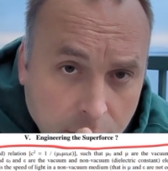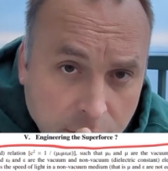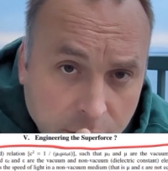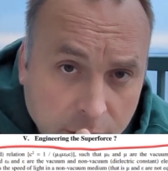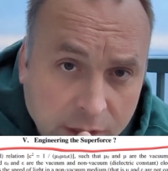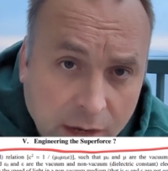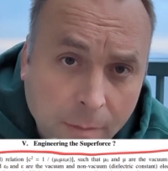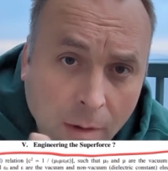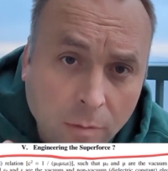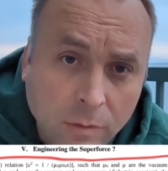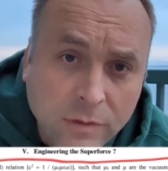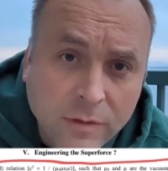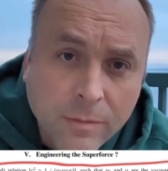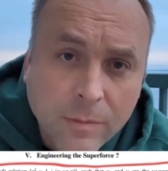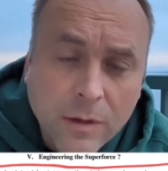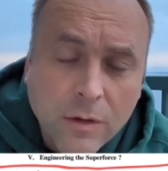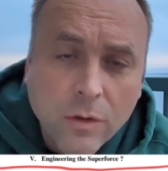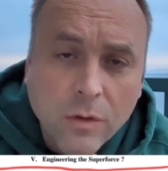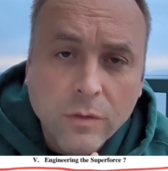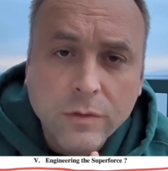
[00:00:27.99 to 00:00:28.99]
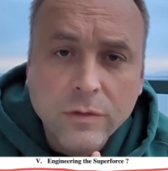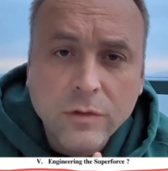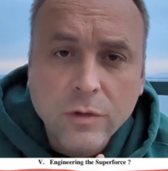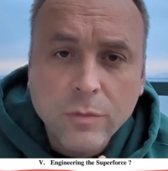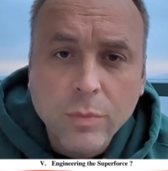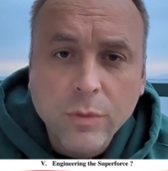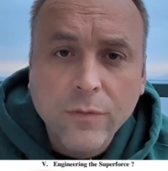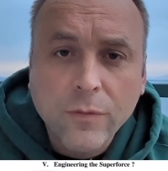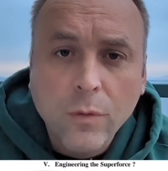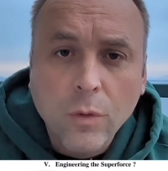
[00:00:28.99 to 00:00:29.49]
They came out with something called the
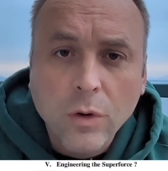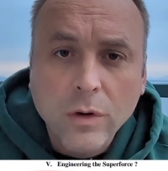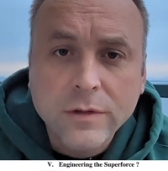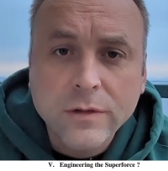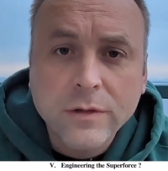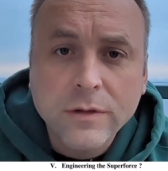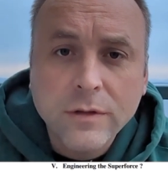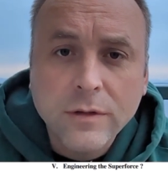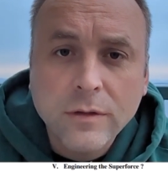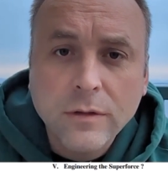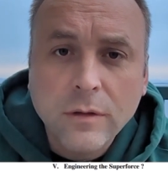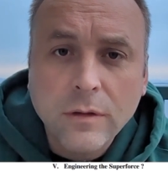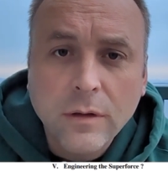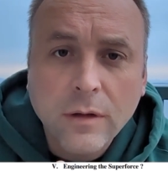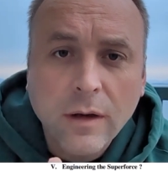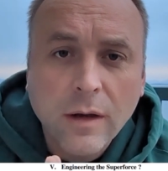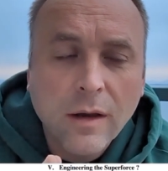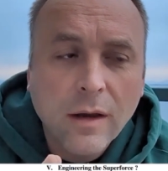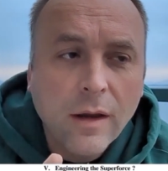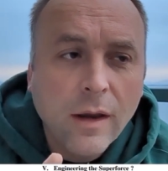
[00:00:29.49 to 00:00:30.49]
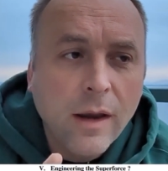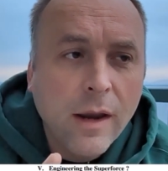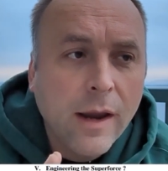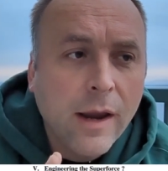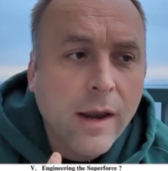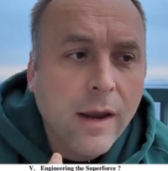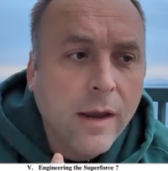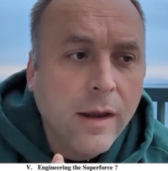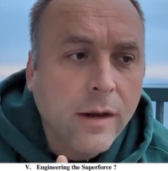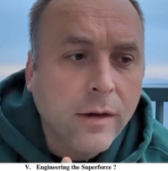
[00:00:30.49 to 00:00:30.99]
Superforce,
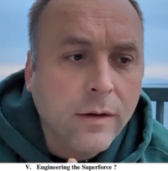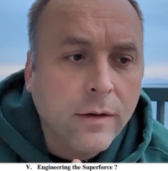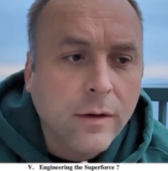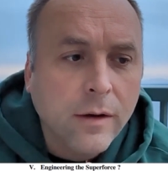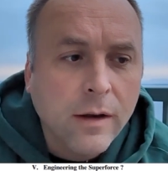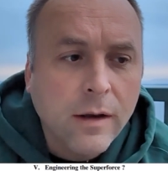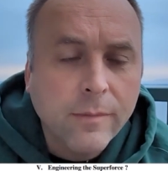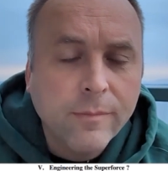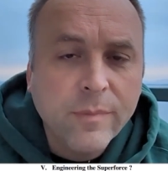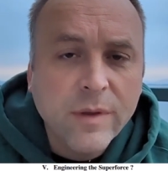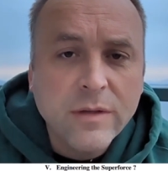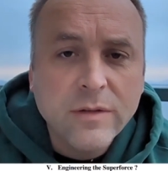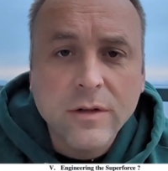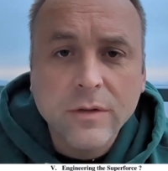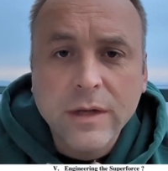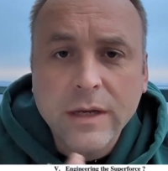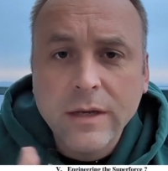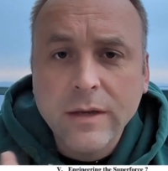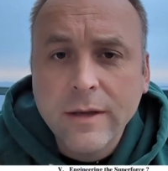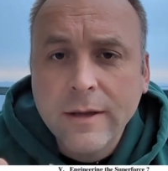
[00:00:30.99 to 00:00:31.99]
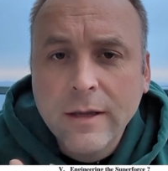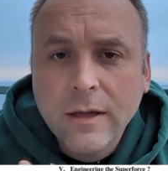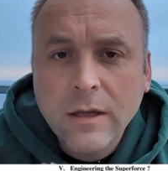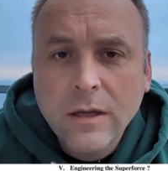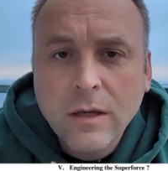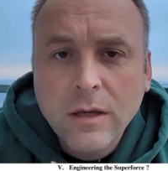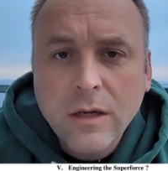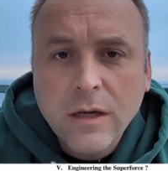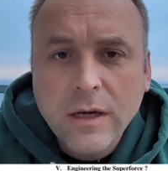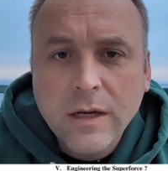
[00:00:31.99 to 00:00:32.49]
and basically,
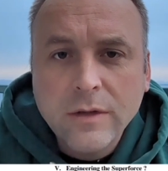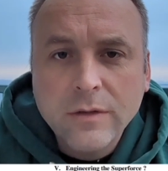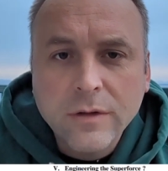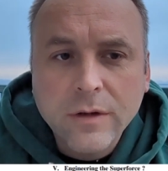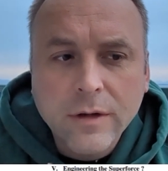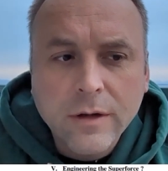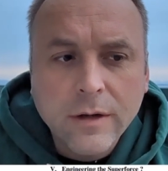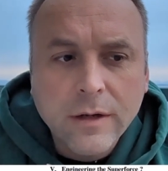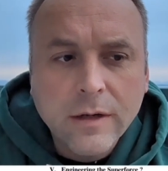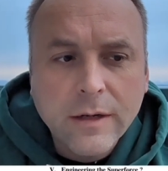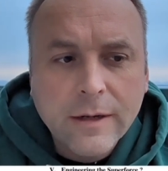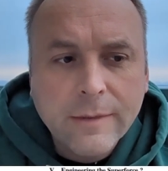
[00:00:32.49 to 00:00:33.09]
it's a